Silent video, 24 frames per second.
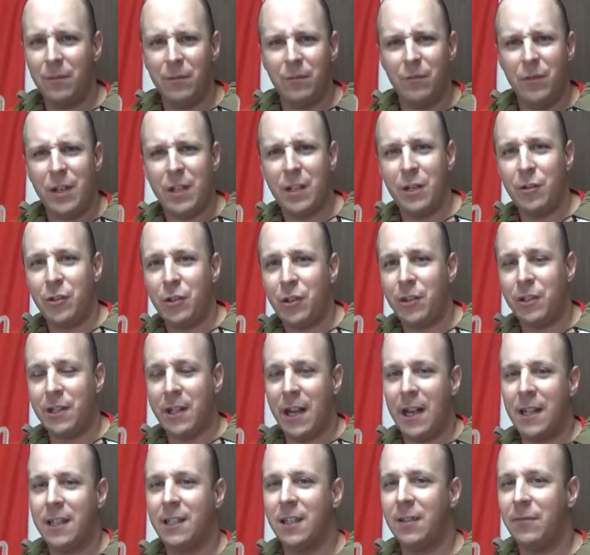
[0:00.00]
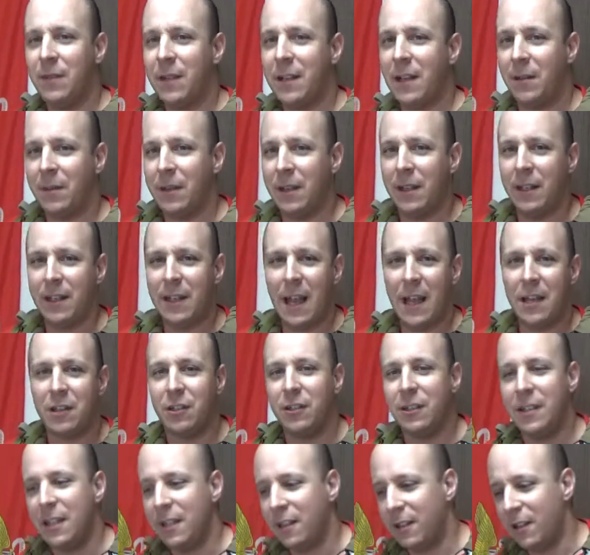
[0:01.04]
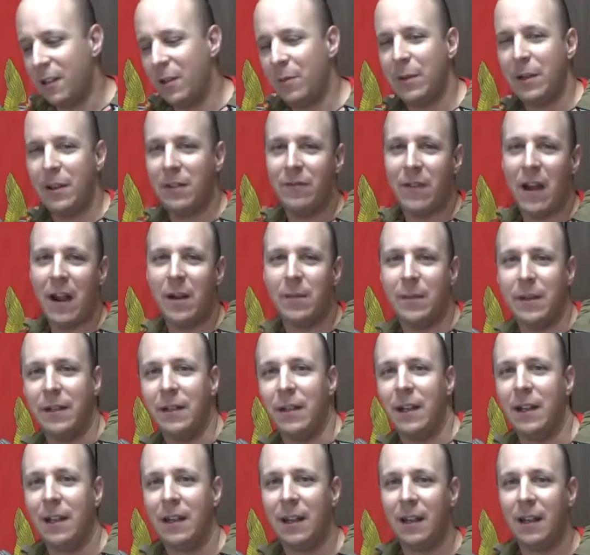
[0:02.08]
reduce your chance of becoming a casualty in an urban environment.